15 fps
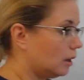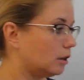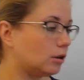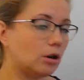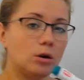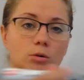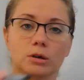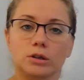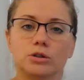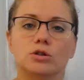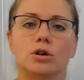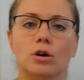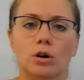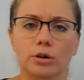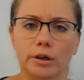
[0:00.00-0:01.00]
Go on
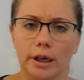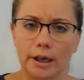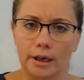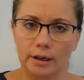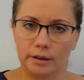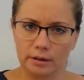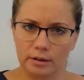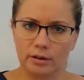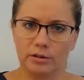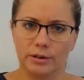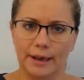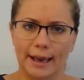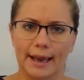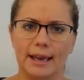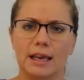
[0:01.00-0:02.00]
talking,
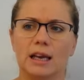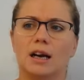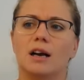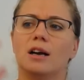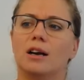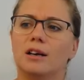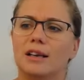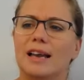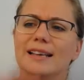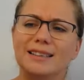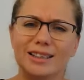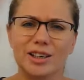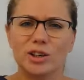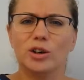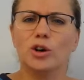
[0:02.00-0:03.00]
okay? And
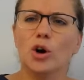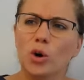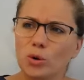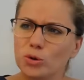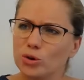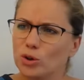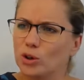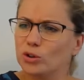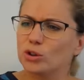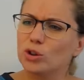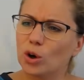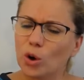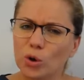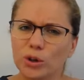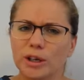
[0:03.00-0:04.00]
he goes on
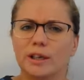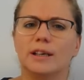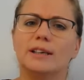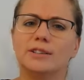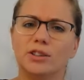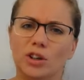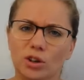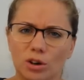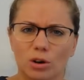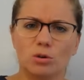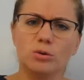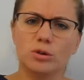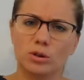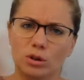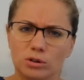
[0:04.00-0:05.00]
talking and he
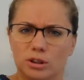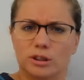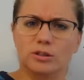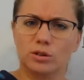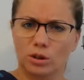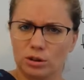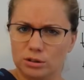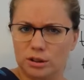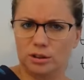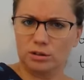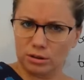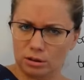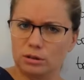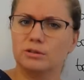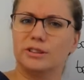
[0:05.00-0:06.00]
goes on and on and
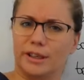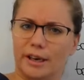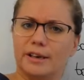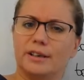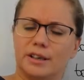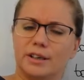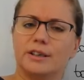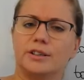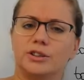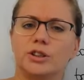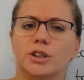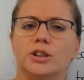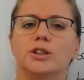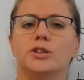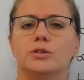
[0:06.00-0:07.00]
on. Yeah, he
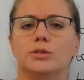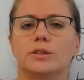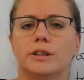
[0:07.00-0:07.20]
continues.